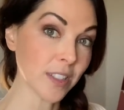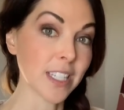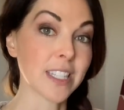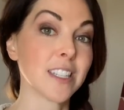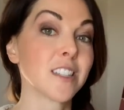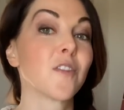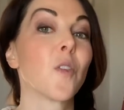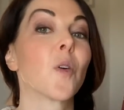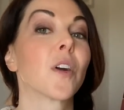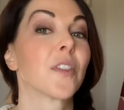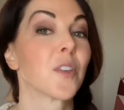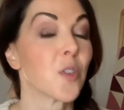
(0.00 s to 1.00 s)
This is
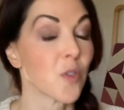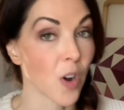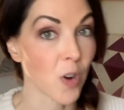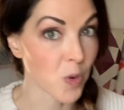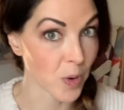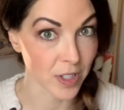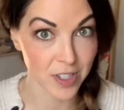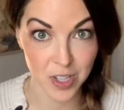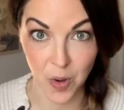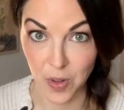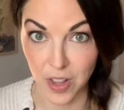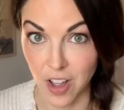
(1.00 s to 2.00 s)
for the Grow Quilt
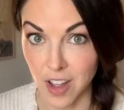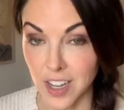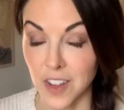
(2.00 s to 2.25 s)
Sew Along,